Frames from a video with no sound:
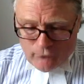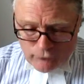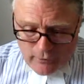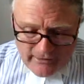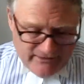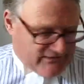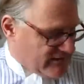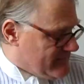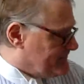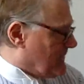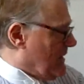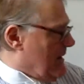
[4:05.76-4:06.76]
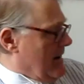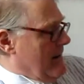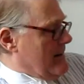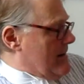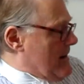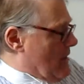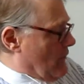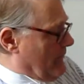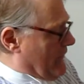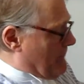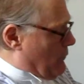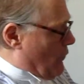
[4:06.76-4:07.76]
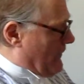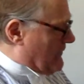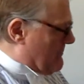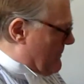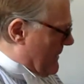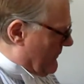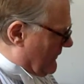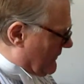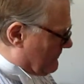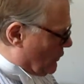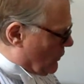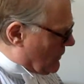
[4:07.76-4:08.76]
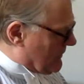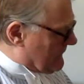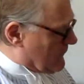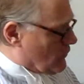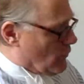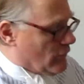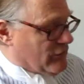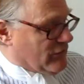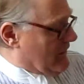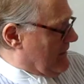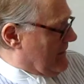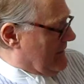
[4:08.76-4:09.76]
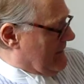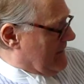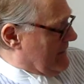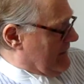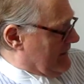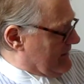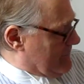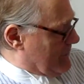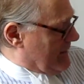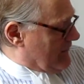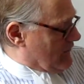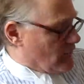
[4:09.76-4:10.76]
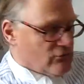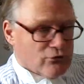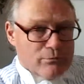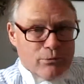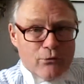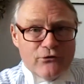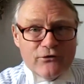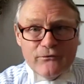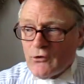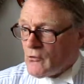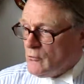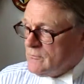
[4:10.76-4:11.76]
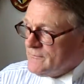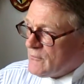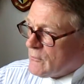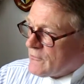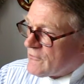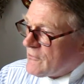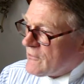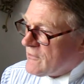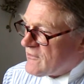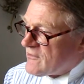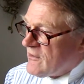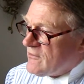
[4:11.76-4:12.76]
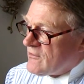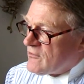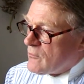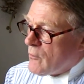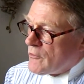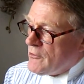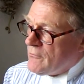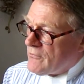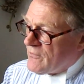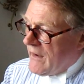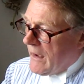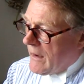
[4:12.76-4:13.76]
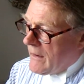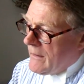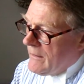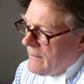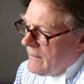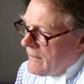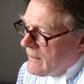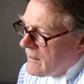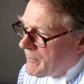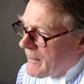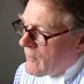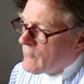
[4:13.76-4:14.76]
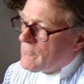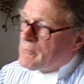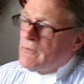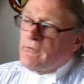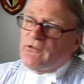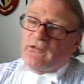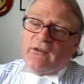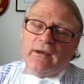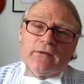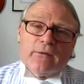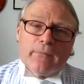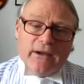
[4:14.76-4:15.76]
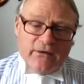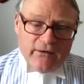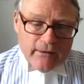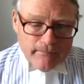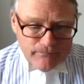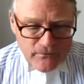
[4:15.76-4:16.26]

Right. Now, the point about this book, of course, it depends on your point of view to a certain extent as to what you think about privacy and the media,